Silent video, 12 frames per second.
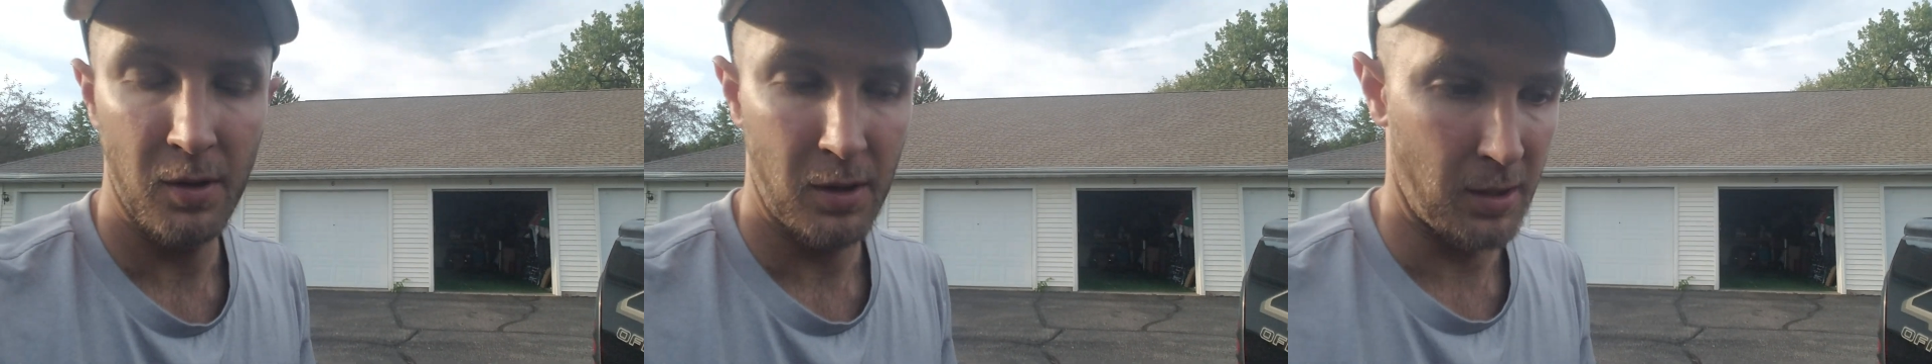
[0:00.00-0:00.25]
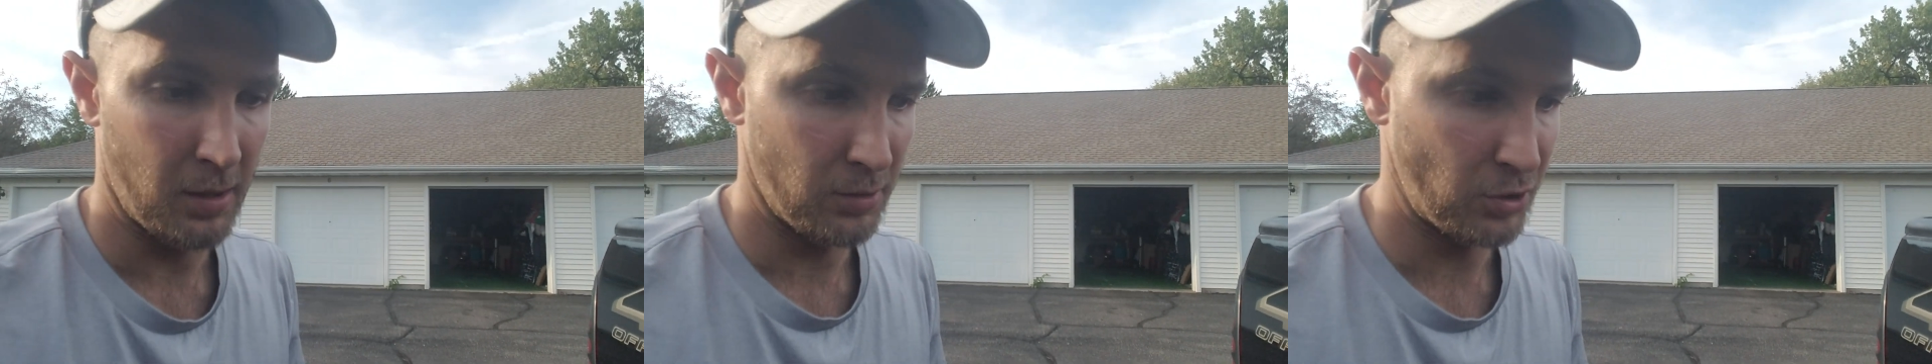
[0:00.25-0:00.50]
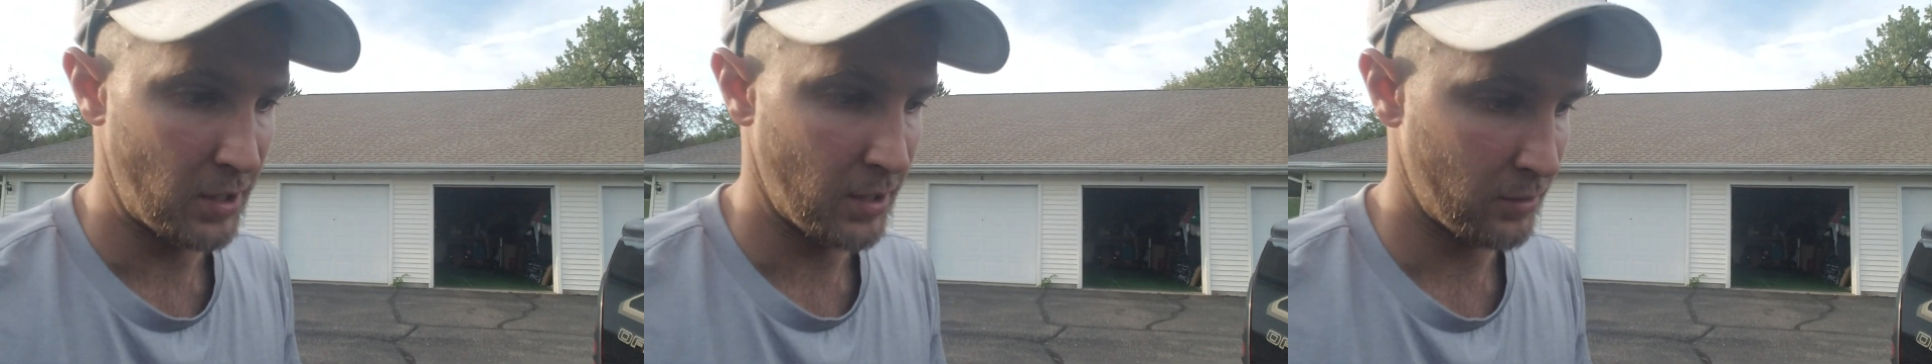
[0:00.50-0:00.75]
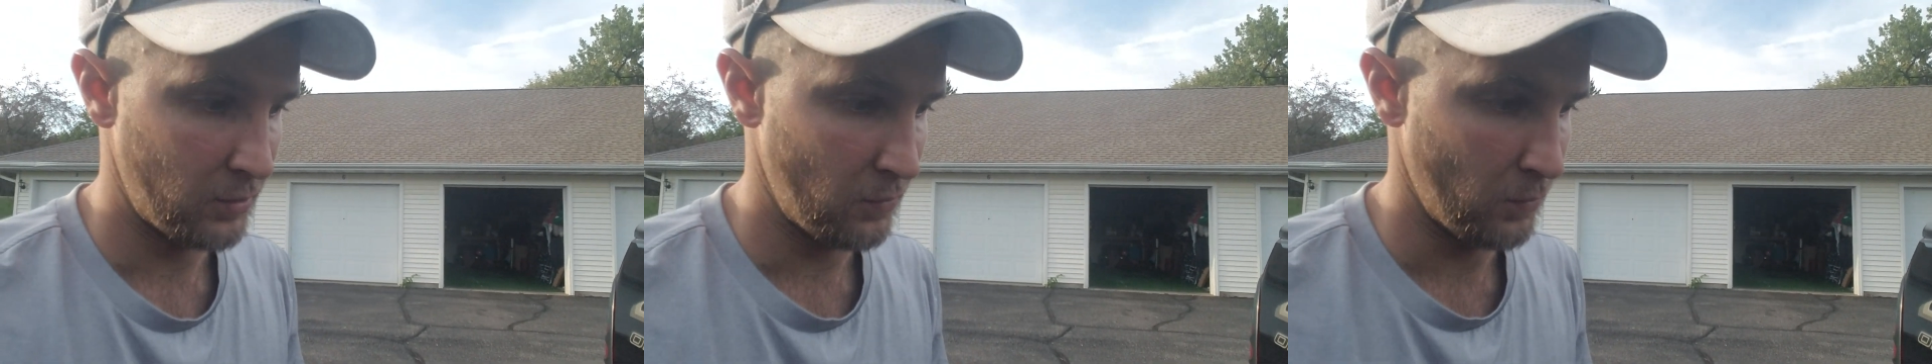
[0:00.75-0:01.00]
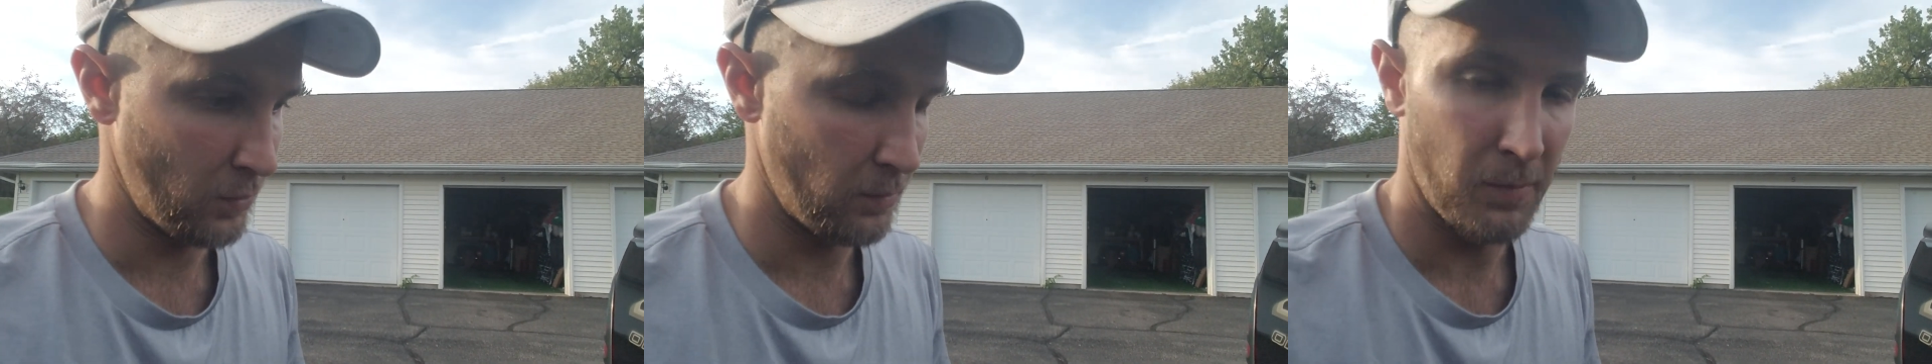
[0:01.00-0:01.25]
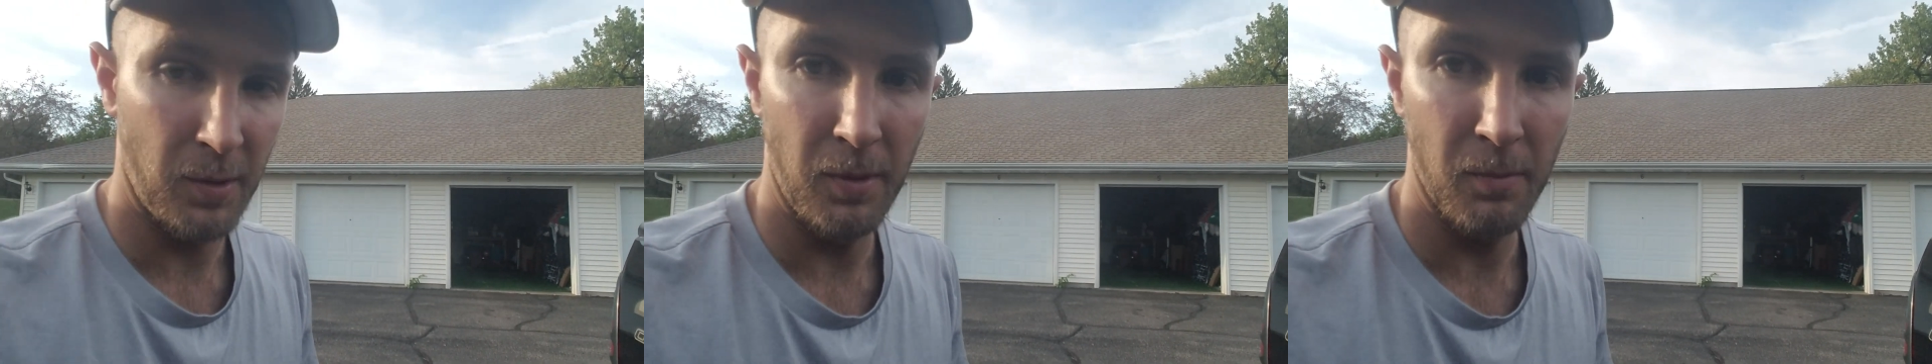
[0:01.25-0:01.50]
get a jack too,
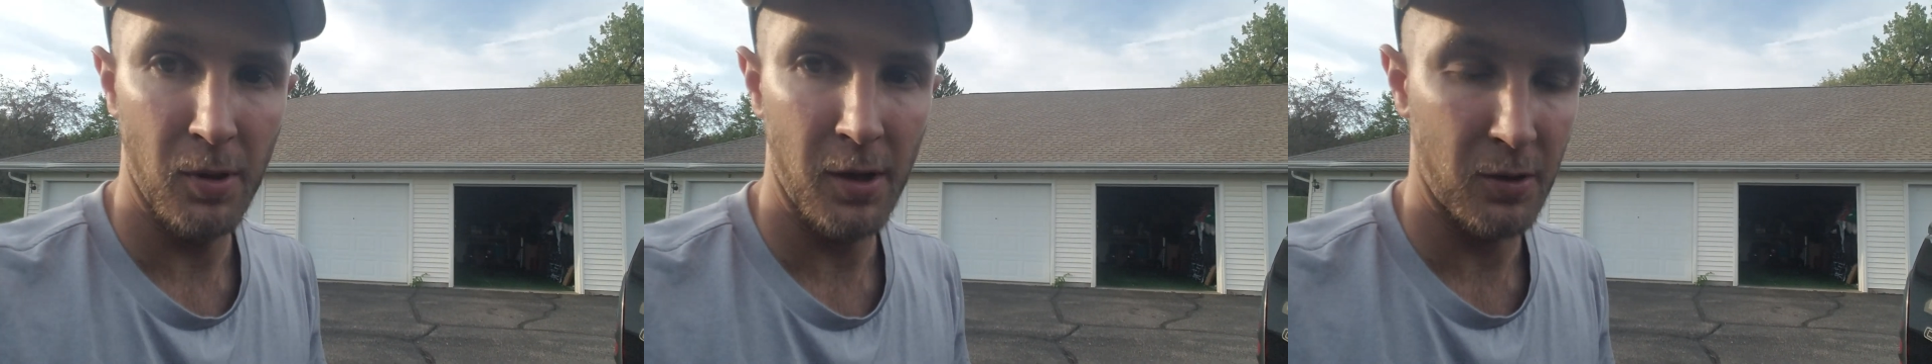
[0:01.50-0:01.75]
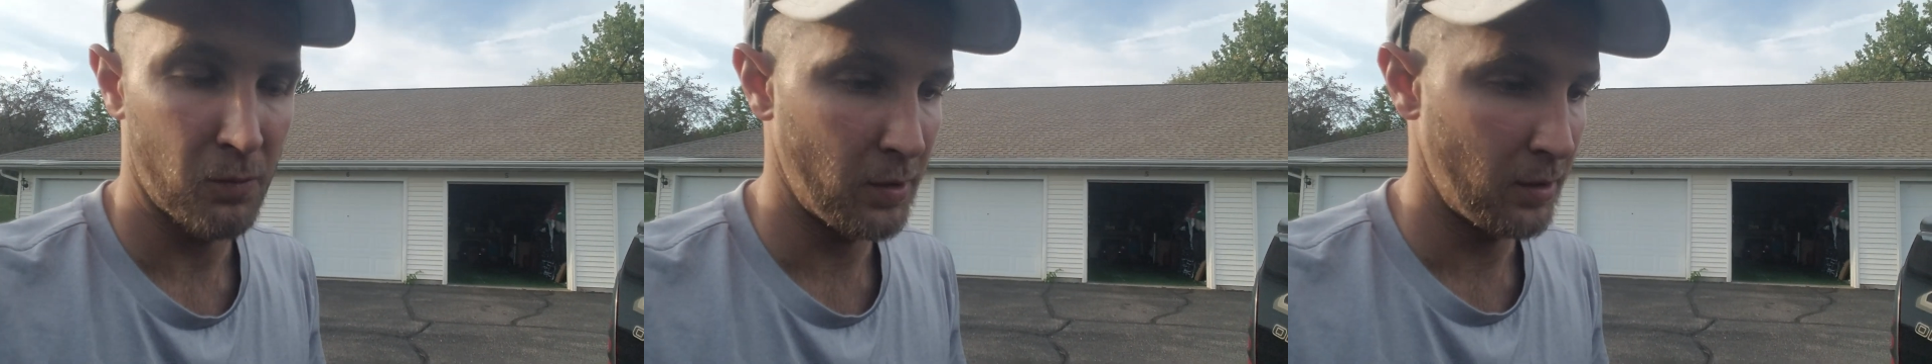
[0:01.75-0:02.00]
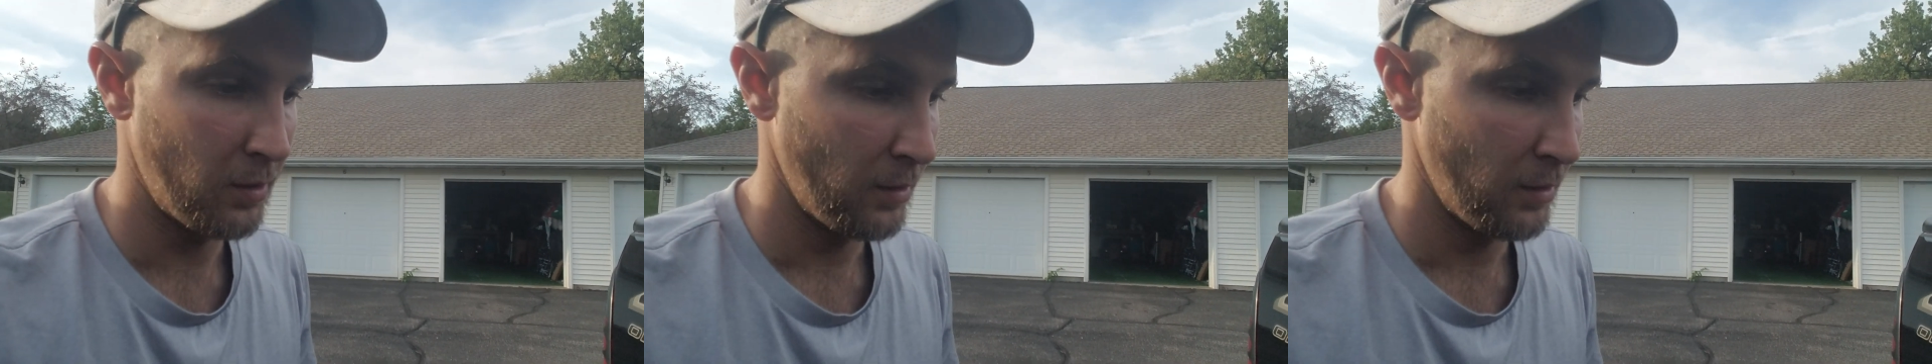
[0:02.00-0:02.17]
and maybe a block of wood,